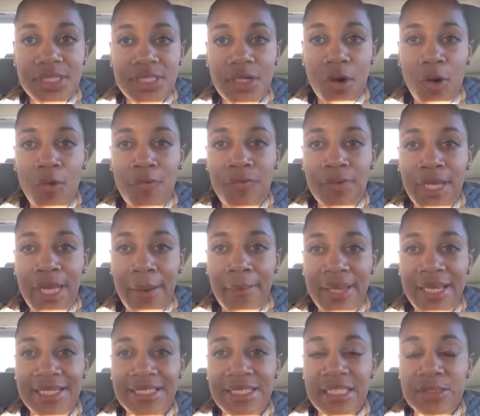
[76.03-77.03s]
So hopefully, I
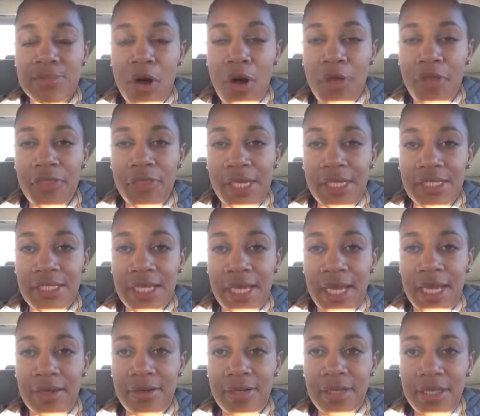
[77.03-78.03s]
mean, it's the small things
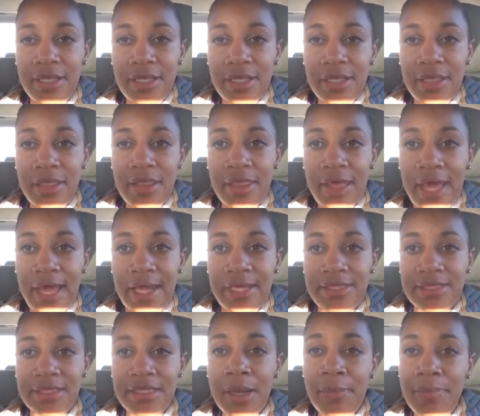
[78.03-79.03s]
that
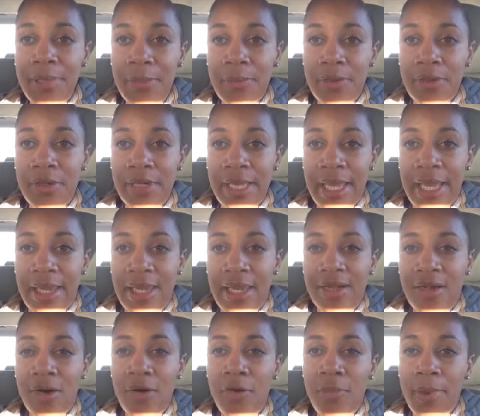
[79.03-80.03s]
that some people look at
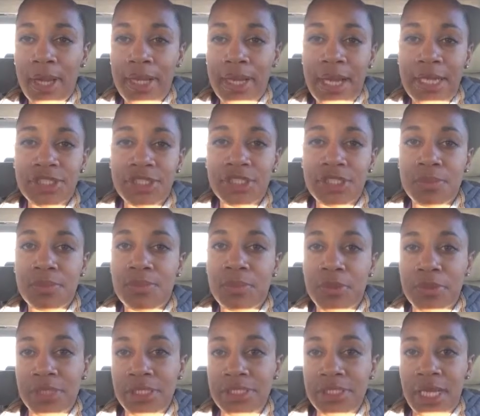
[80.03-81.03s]
like, oh my gosh, it's a
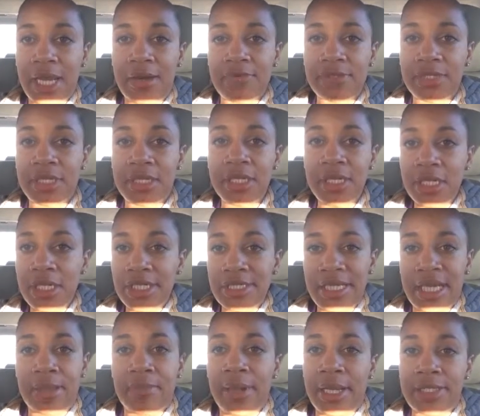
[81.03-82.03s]
burden to have to
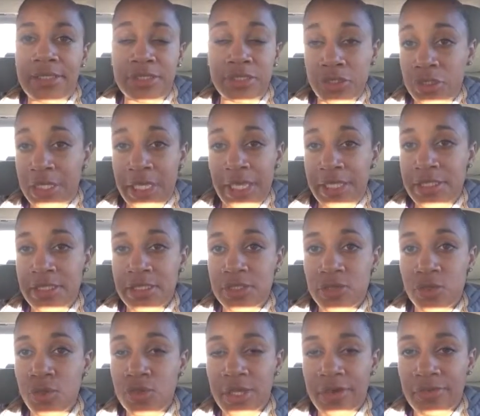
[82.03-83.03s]
take my kids to
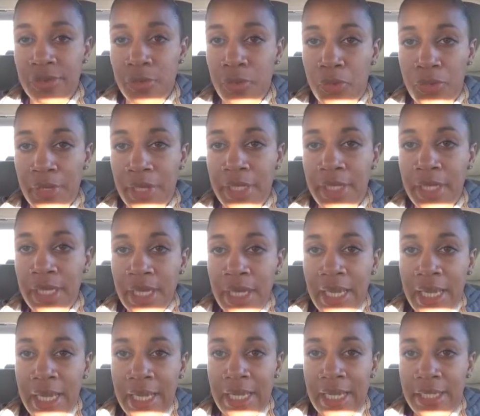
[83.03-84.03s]
school every morning
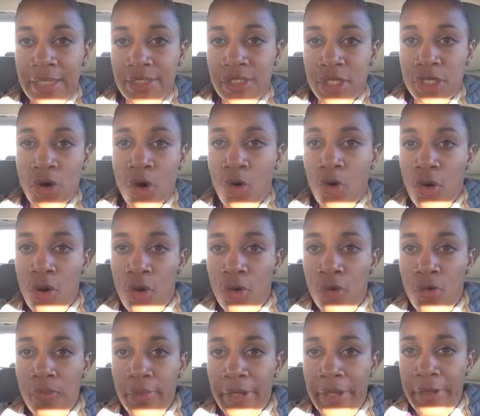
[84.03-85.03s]
and to go
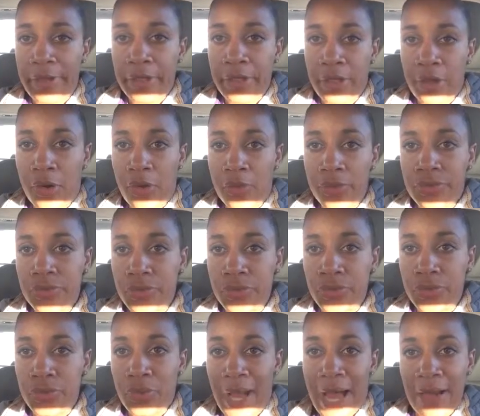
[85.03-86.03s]
home and you know
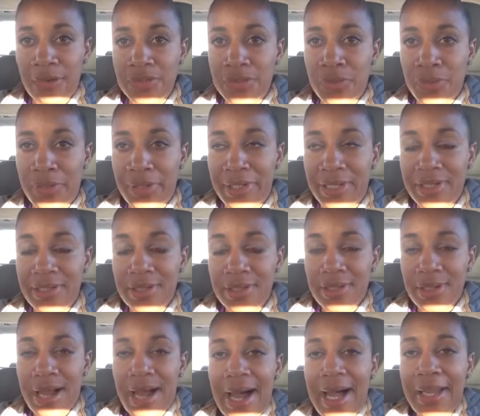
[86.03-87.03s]
do housework.
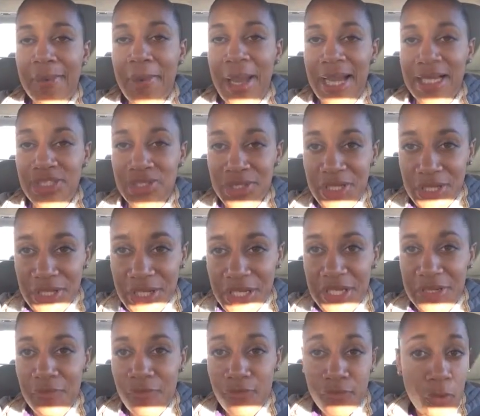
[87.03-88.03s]
I am actually
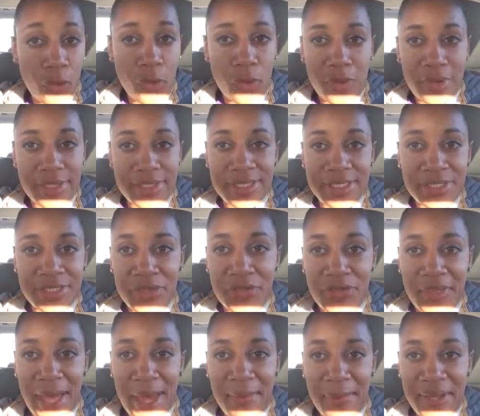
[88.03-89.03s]
looking forward to
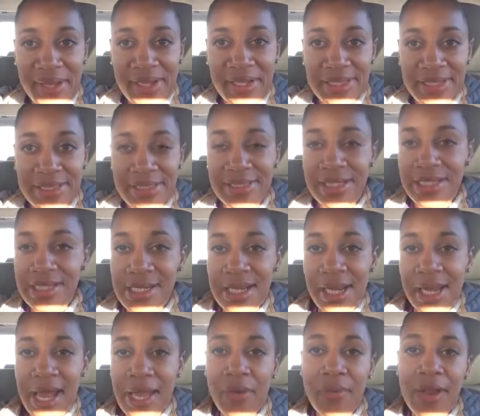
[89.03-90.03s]
do that because
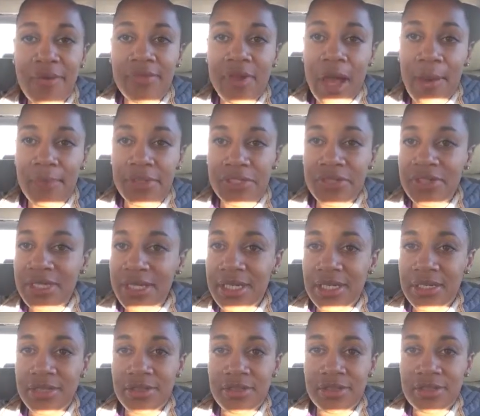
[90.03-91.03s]
I don't have the opportunity
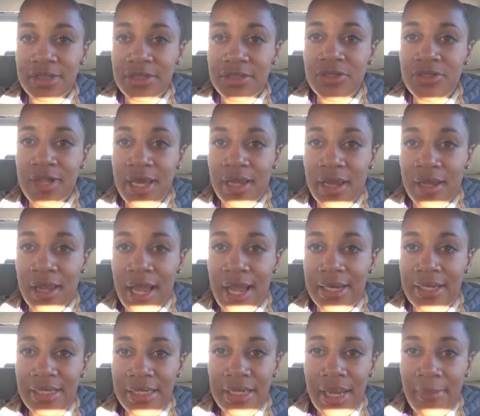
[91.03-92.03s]
to, to do that a
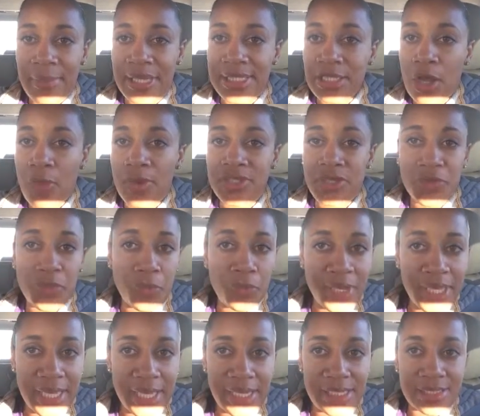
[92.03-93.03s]
lot. I mean, it's always on the
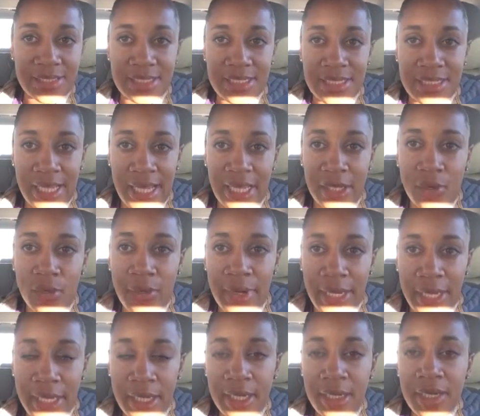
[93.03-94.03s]
weekends and it's taken
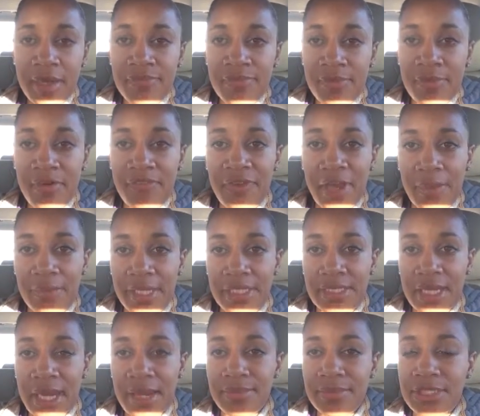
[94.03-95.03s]
away from my family
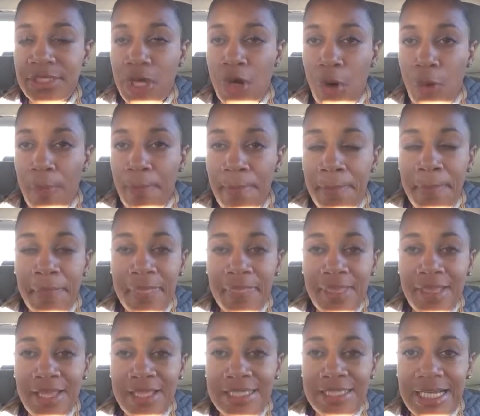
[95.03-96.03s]
time. So
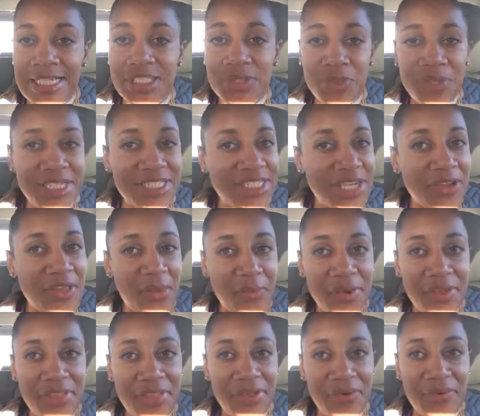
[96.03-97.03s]
I just wanted to share that
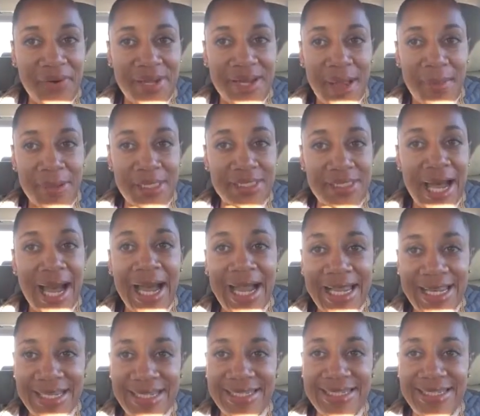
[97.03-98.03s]
with you, and I'm
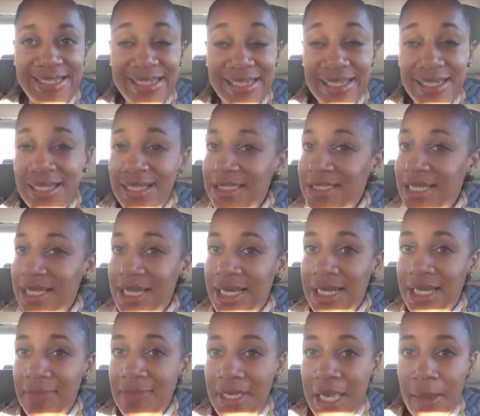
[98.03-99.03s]
excited
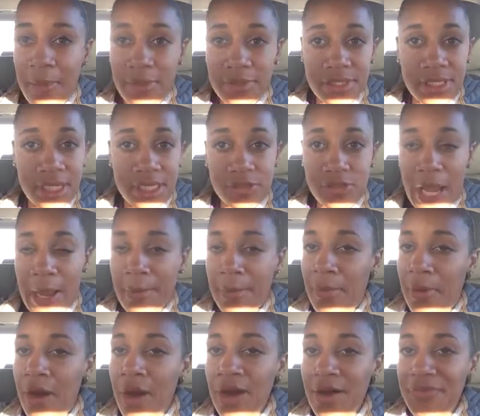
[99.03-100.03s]
to be able to drop
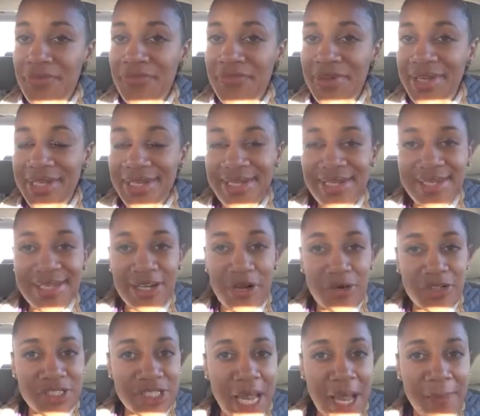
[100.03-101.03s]
them off
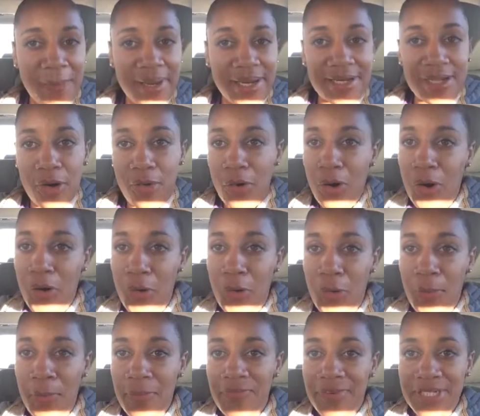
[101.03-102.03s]
go shopping, go
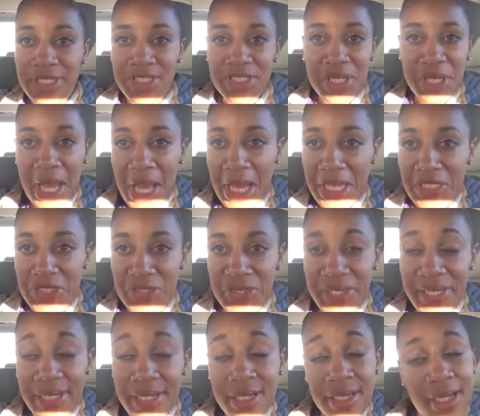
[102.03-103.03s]
home, finish the
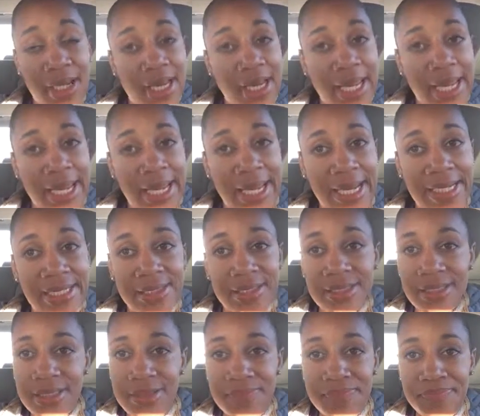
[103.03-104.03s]
laundry,
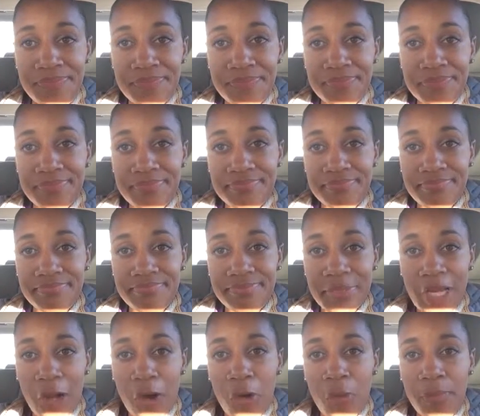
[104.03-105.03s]
and
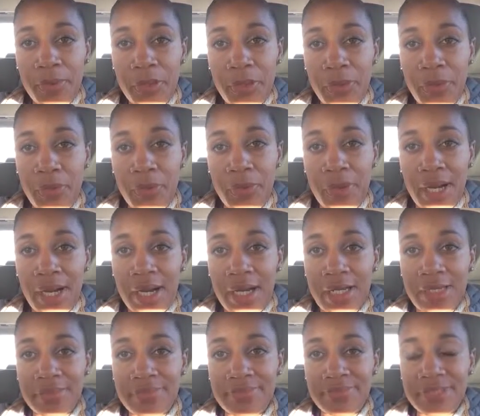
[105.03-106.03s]
I hope you
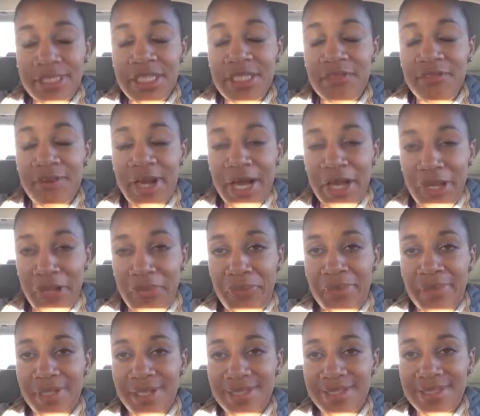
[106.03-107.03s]
uh, see the value
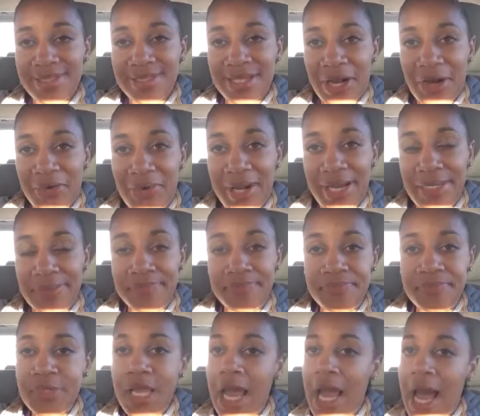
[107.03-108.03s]
in this. All right,
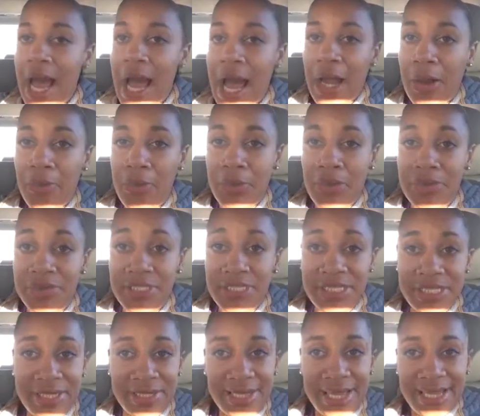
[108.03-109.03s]
I will
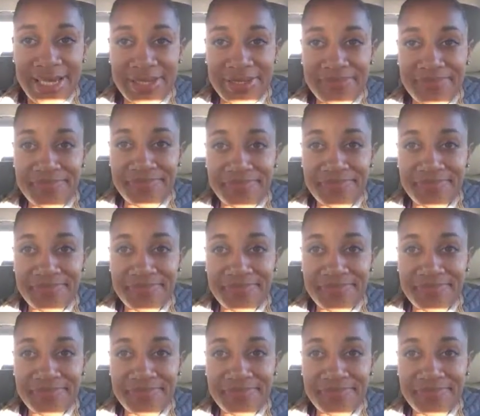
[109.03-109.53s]
see you later.